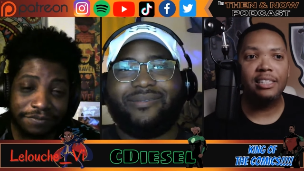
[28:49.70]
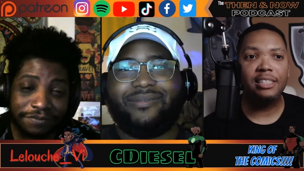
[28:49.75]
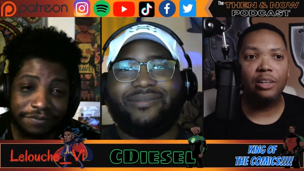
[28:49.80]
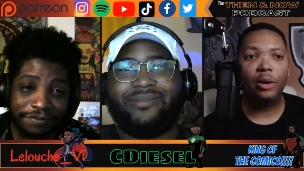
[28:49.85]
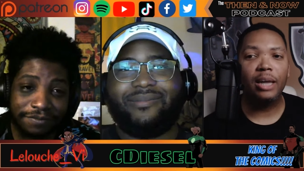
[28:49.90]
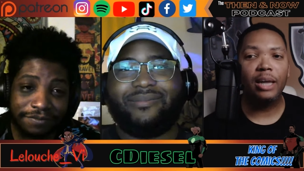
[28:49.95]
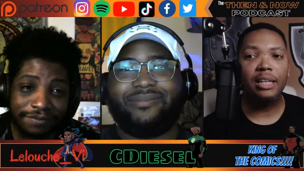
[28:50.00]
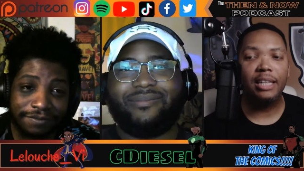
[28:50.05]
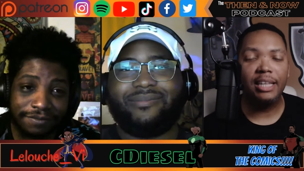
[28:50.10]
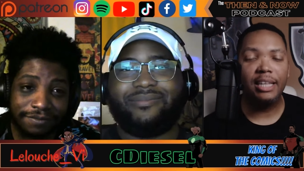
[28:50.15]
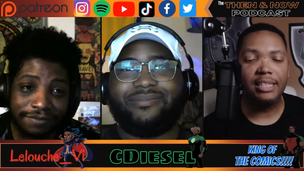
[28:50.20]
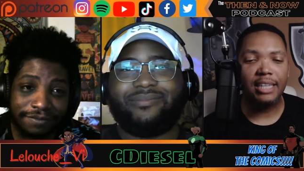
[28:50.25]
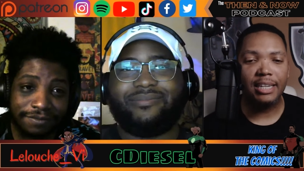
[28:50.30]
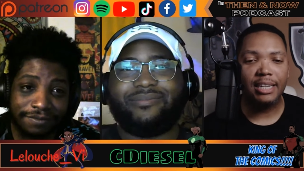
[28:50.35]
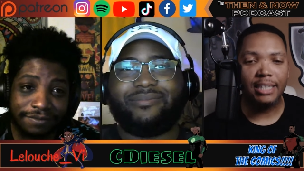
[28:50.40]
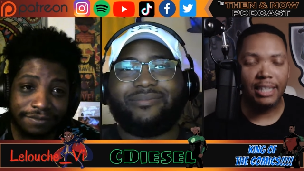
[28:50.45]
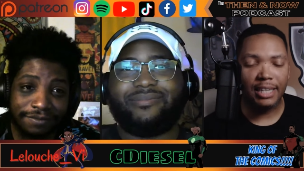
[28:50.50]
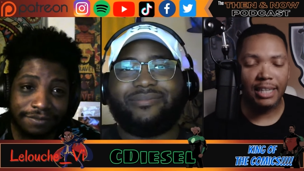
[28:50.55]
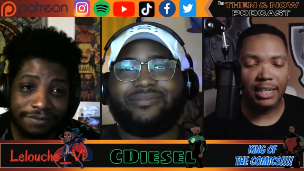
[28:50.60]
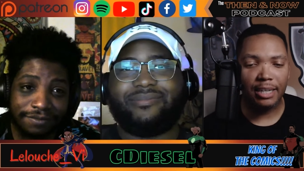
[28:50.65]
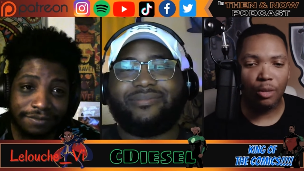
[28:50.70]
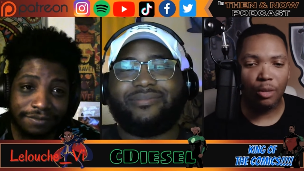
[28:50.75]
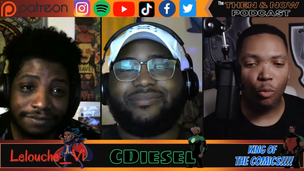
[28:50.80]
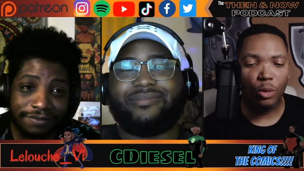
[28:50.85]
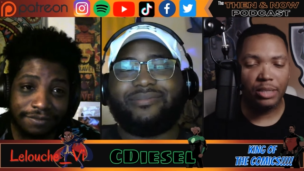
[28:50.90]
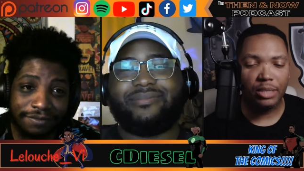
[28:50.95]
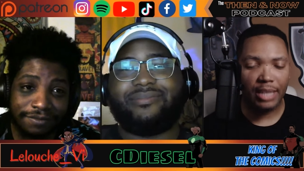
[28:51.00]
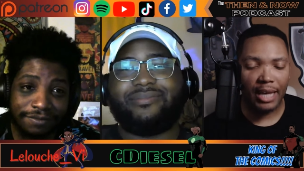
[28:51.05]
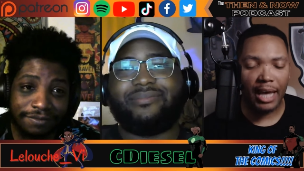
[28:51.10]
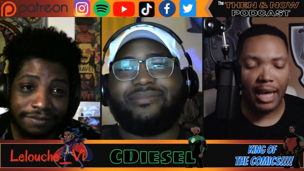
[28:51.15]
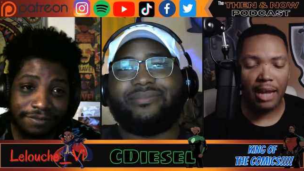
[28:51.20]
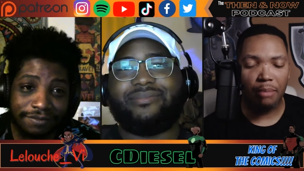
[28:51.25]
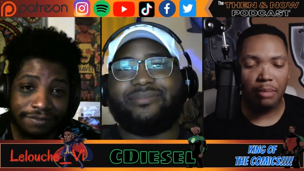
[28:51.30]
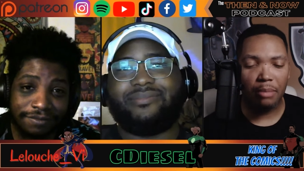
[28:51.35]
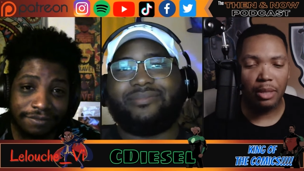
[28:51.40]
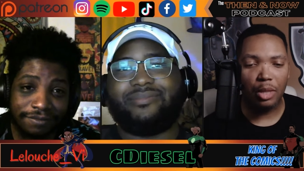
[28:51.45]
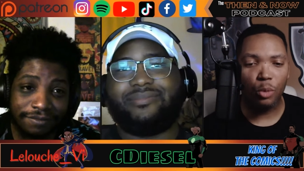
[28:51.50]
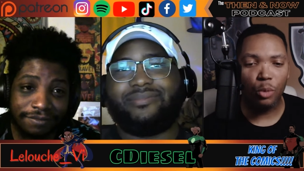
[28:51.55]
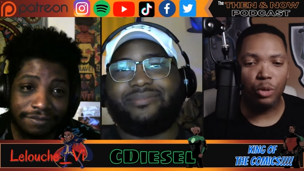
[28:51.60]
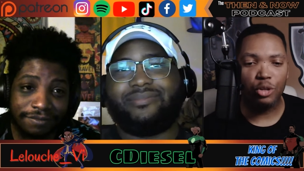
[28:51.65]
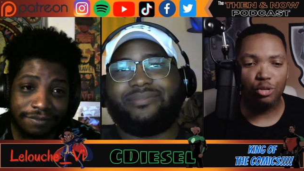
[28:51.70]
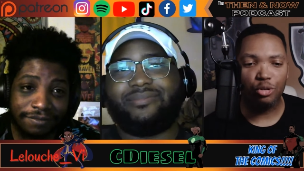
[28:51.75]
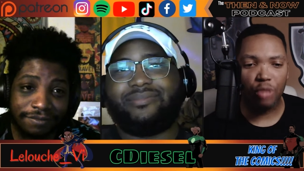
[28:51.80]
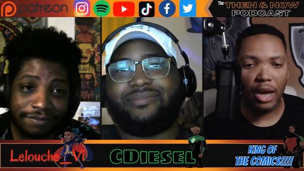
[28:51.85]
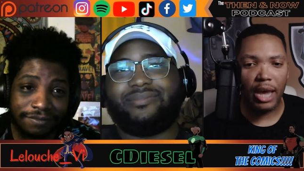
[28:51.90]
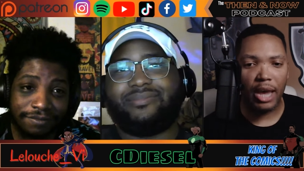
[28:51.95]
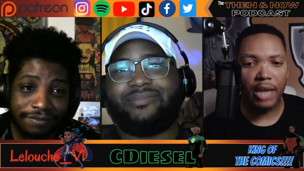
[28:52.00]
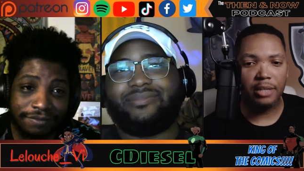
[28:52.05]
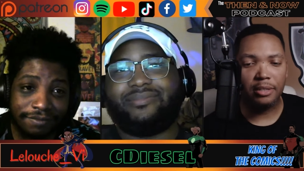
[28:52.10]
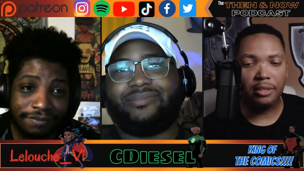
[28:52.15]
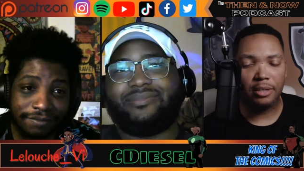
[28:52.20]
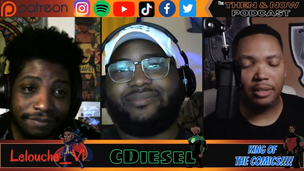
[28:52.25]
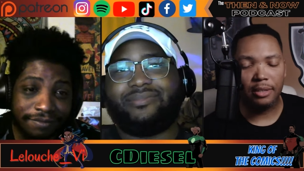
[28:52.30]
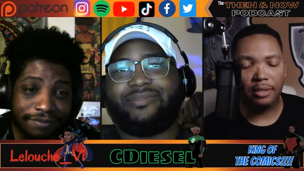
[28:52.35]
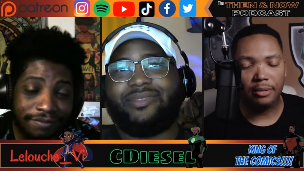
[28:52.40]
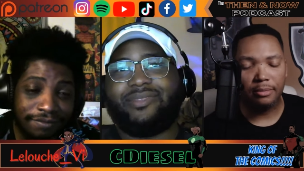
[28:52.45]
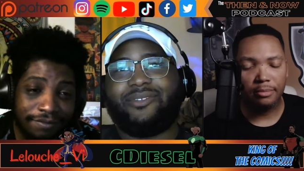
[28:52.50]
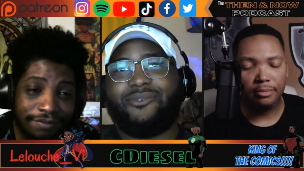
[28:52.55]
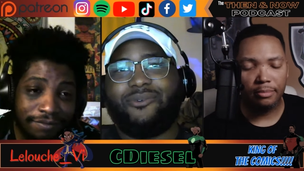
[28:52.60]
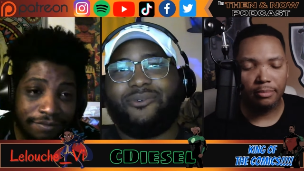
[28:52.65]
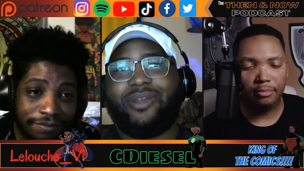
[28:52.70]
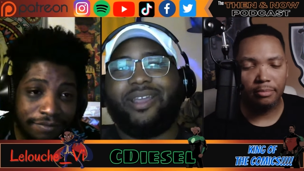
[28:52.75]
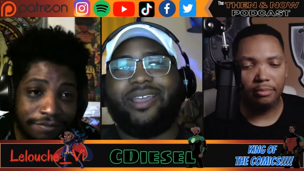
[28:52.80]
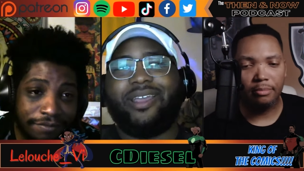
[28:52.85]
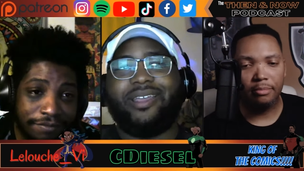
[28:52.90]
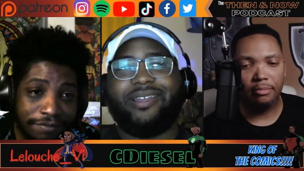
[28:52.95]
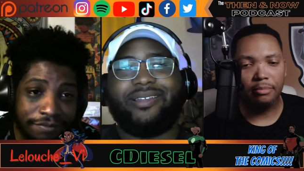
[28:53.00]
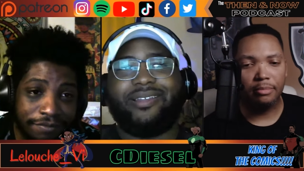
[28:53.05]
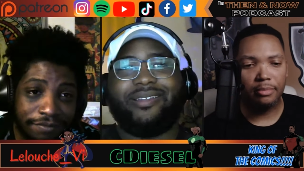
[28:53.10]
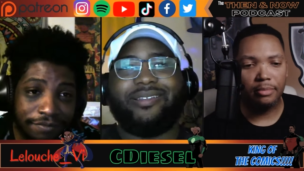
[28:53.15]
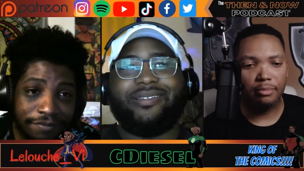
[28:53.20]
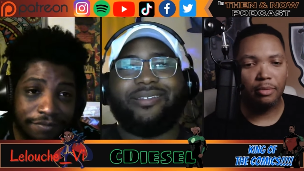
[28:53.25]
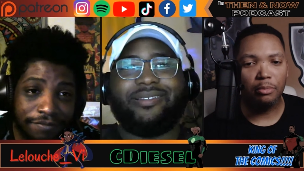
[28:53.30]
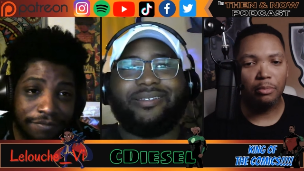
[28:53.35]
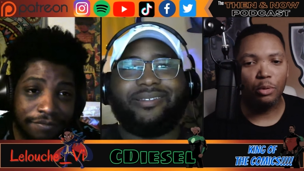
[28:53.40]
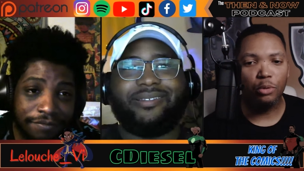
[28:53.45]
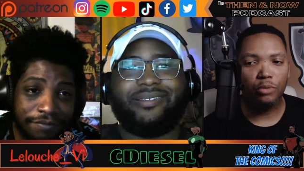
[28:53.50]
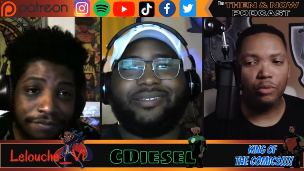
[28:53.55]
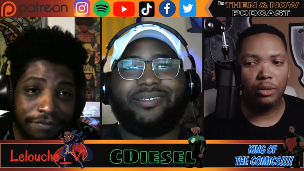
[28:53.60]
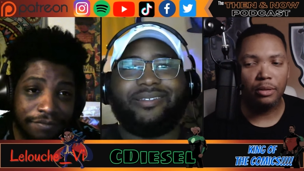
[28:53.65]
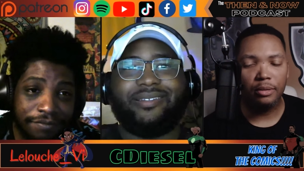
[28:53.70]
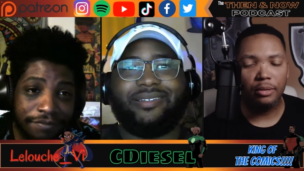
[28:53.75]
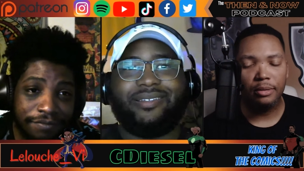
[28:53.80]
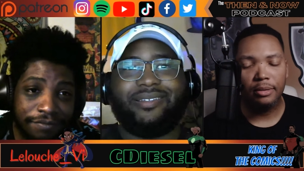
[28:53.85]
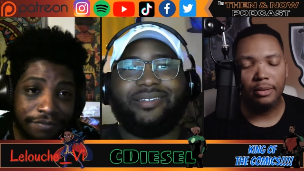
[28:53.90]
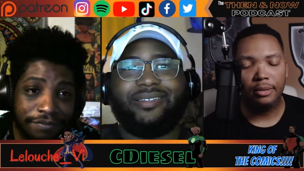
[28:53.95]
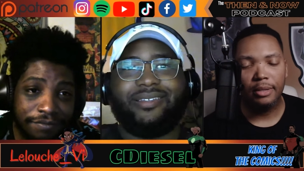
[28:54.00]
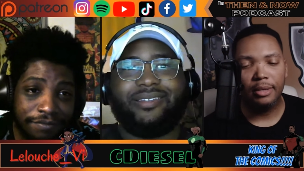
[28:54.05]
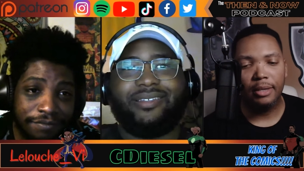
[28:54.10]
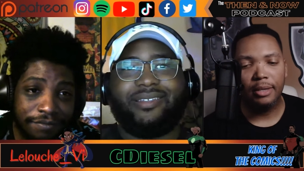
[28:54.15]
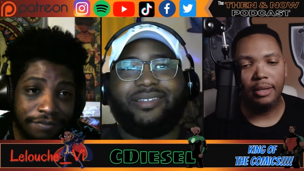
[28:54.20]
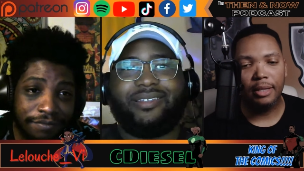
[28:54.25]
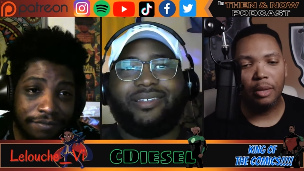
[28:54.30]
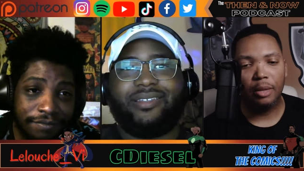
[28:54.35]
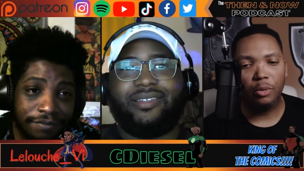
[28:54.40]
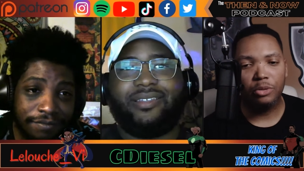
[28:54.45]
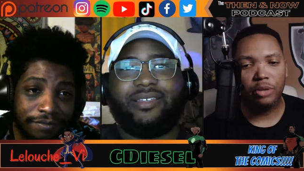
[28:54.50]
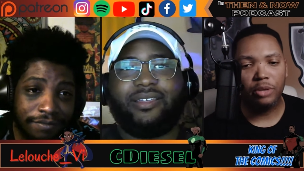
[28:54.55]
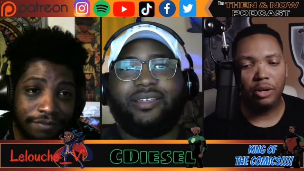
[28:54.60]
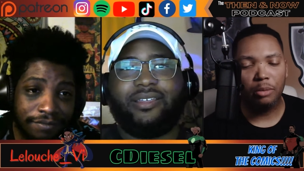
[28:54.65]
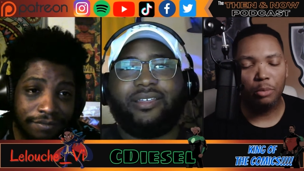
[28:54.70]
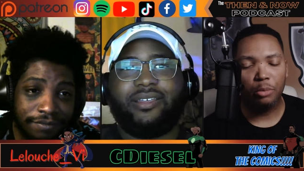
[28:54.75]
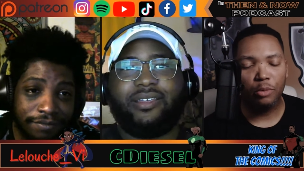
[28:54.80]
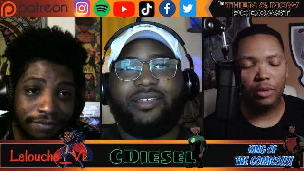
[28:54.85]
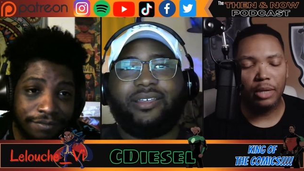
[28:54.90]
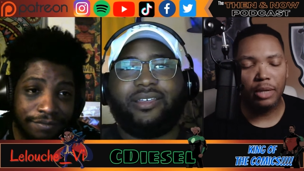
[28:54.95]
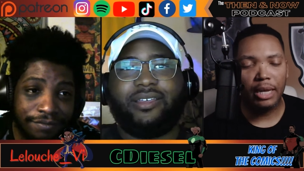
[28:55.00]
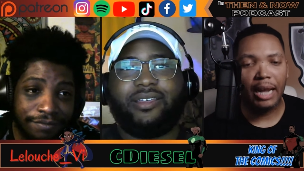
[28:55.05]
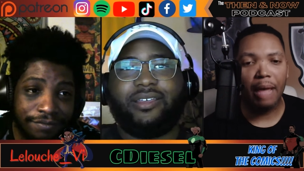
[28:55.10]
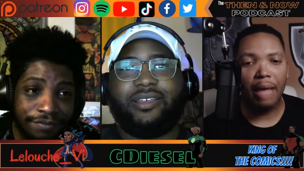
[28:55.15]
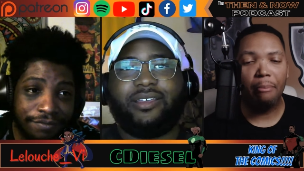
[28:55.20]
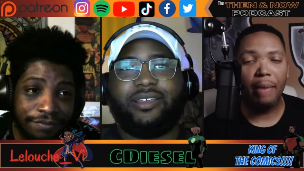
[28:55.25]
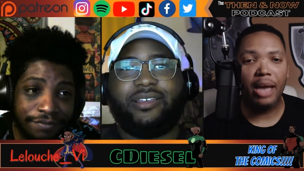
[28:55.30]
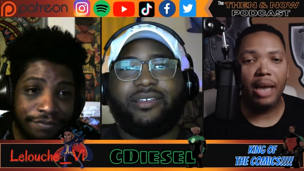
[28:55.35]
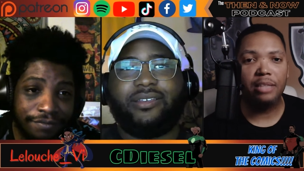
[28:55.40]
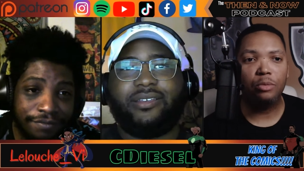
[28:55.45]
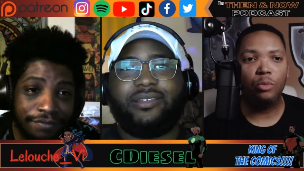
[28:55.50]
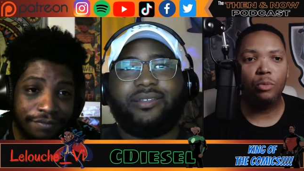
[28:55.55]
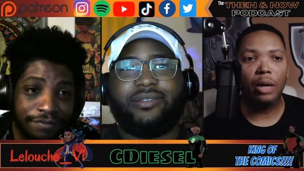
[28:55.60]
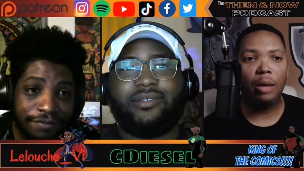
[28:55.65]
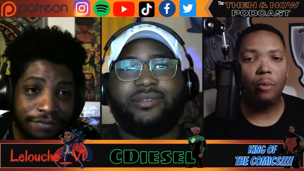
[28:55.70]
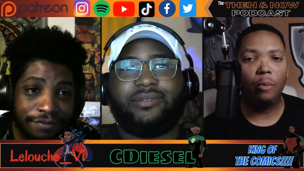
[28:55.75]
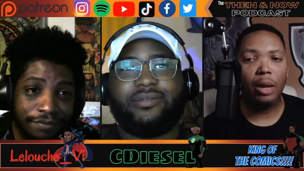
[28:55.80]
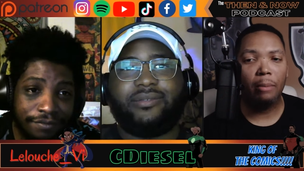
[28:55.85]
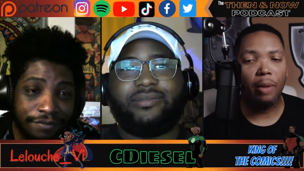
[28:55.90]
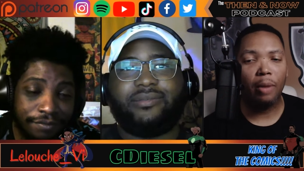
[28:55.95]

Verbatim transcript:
Speaker 1: though, at least they did. Like, once I got him there, they were trying to right remove it. They were trying to move it, and I imagine what, what I'm